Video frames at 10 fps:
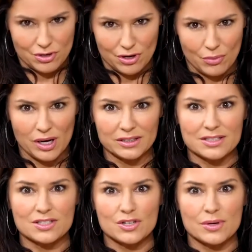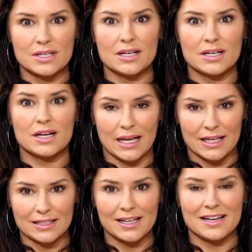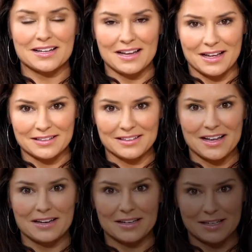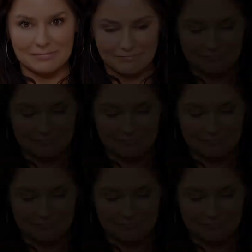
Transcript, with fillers: you, you're gonna wanna listen to it again and again and again.